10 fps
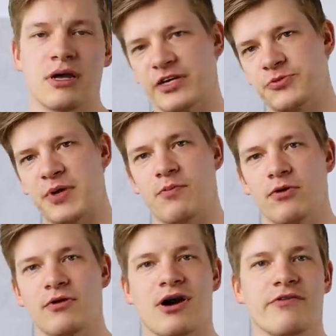Finnish
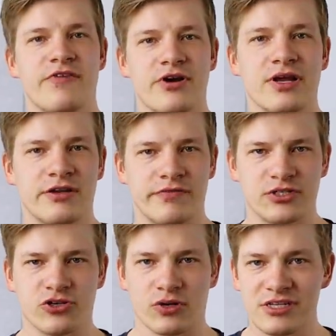people are very
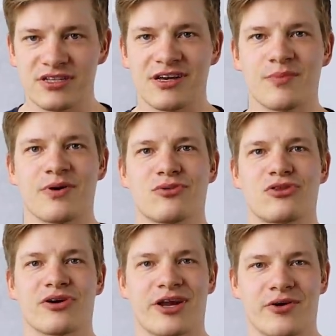individualistic about
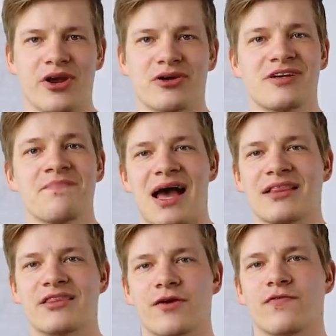their careers,
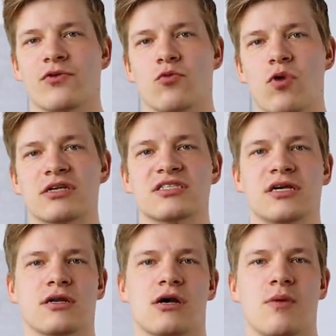and therefore one's
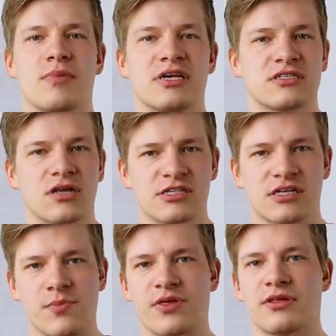income is not
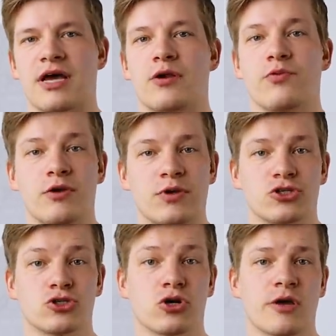something that we
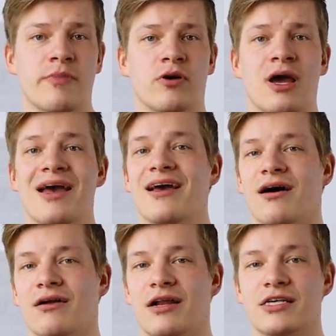wish to talk about
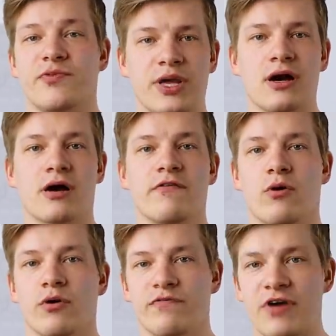unless we are
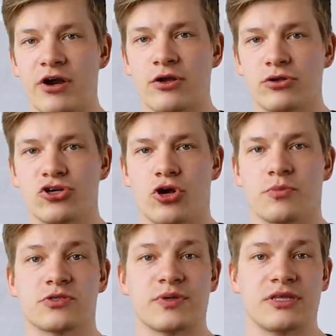on very good
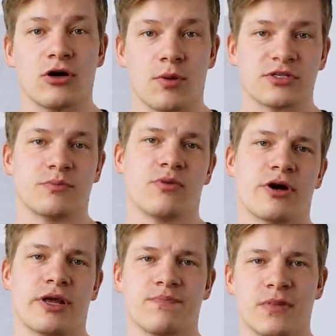terms with the opposite
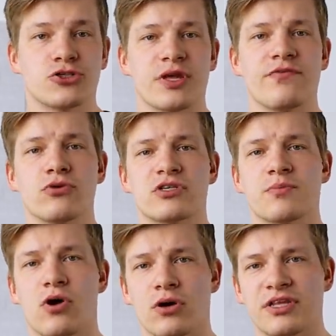party. To give you
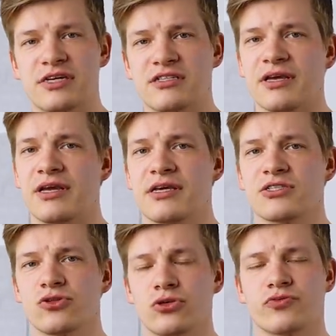some context, it is
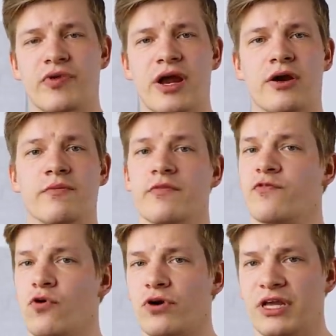not rare
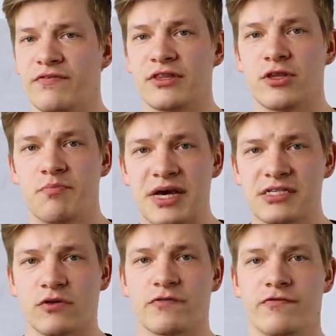for even the
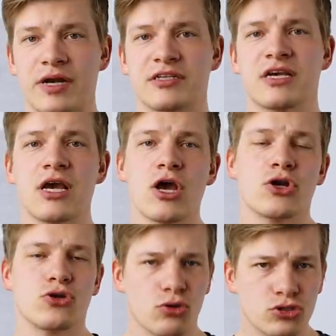best of friends
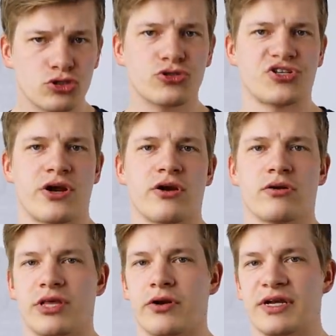not to
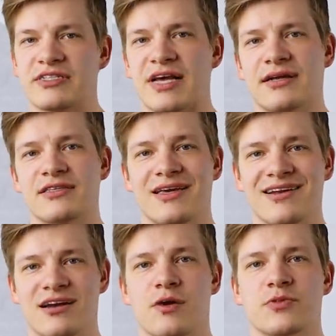share their exact
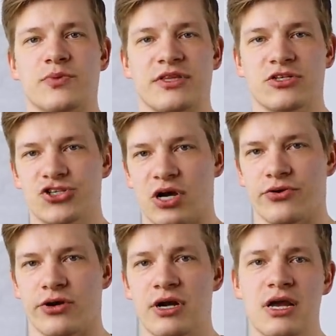incomes with each
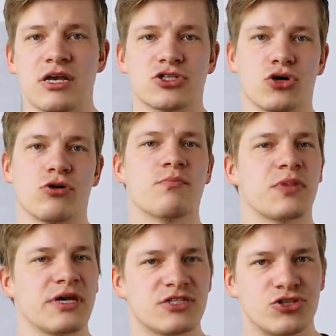other, so
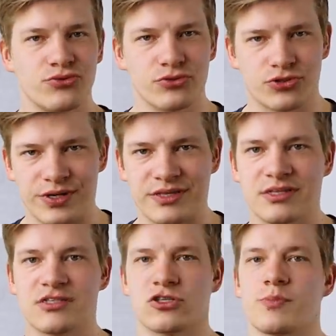please do treat
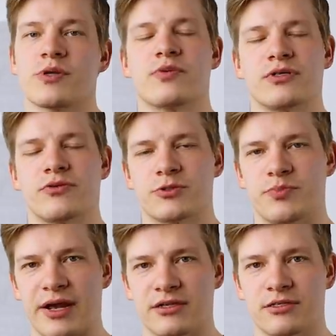this topic with
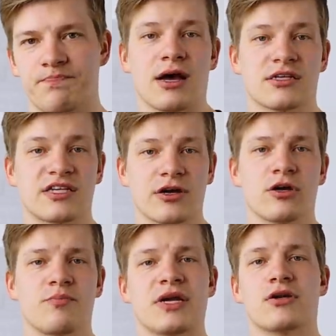respect. A
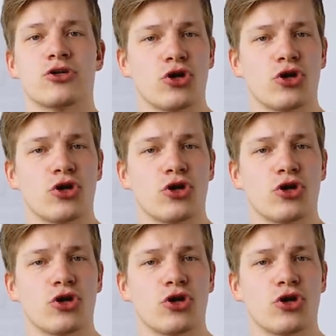second big